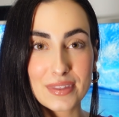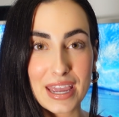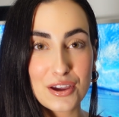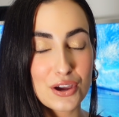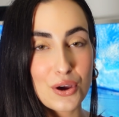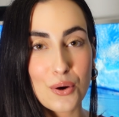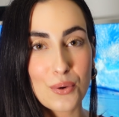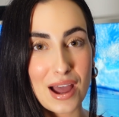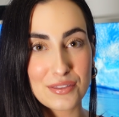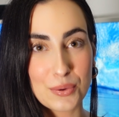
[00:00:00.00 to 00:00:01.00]
it could go
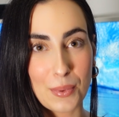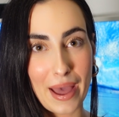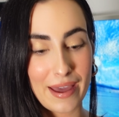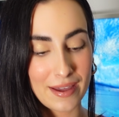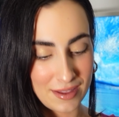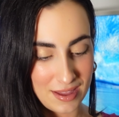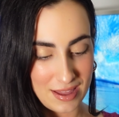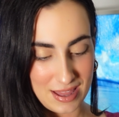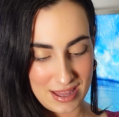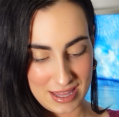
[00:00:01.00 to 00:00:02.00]
either way.
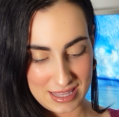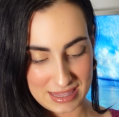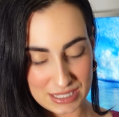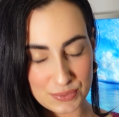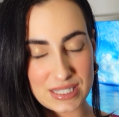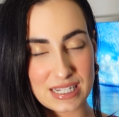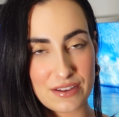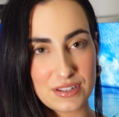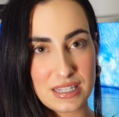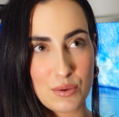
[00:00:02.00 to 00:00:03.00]
This was
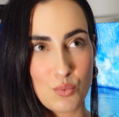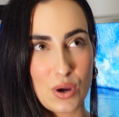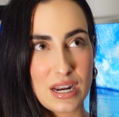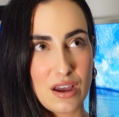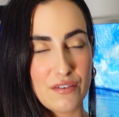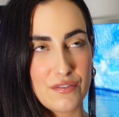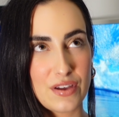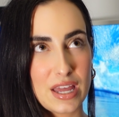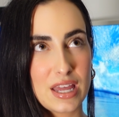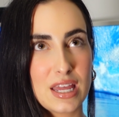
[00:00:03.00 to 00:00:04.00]
definitely one of
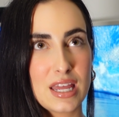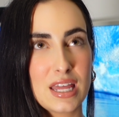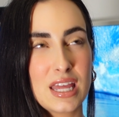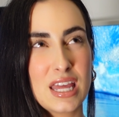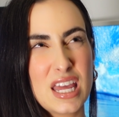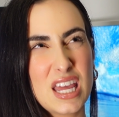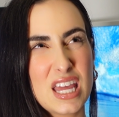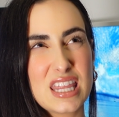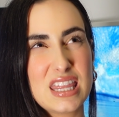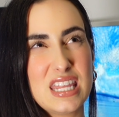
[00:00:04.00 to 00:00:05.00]

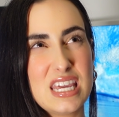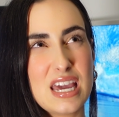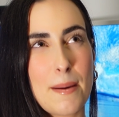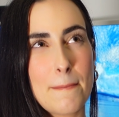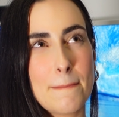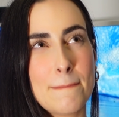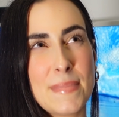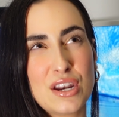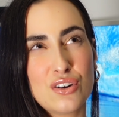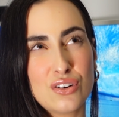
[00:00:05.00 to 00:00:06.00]
the
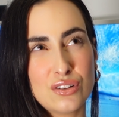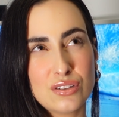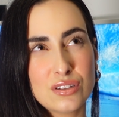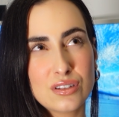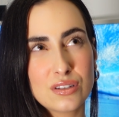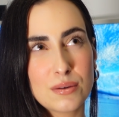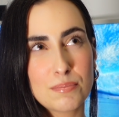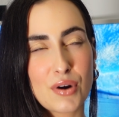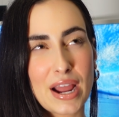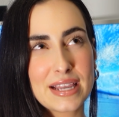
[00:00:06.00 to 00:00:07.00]
middle
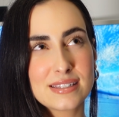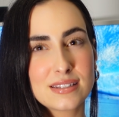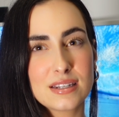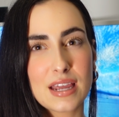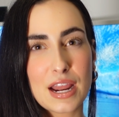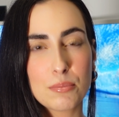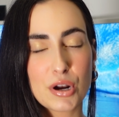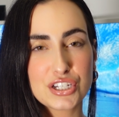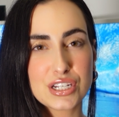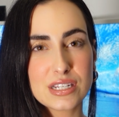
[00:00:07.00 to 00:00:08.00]
priced
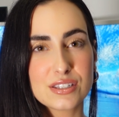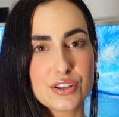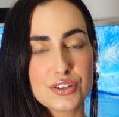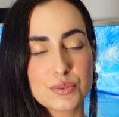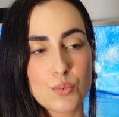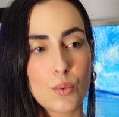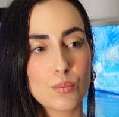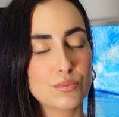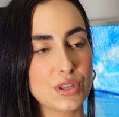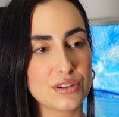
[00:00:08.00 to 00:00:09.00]
airbrushes. There's
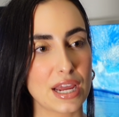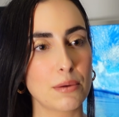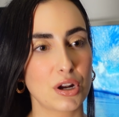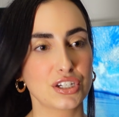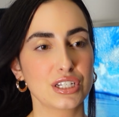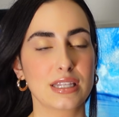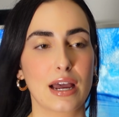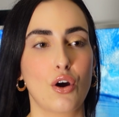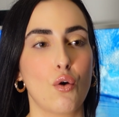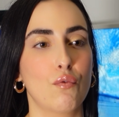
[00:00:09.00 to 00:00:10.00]
airbrushes
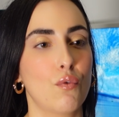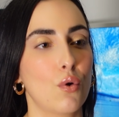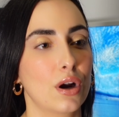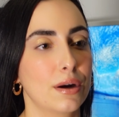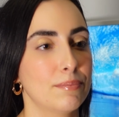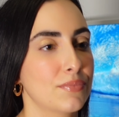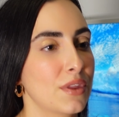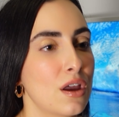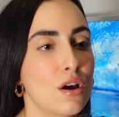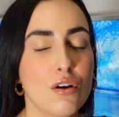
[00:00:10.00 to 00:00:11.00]
that go for
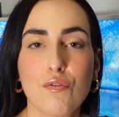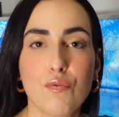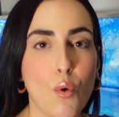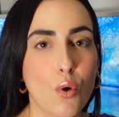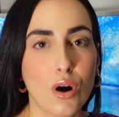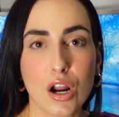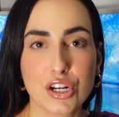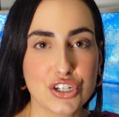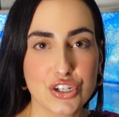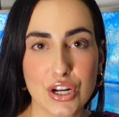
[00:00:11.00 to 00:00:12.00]

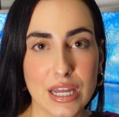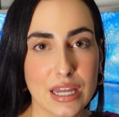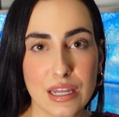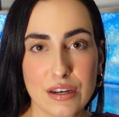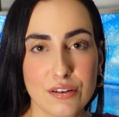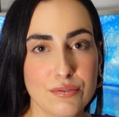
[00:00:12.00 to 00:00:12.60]
400,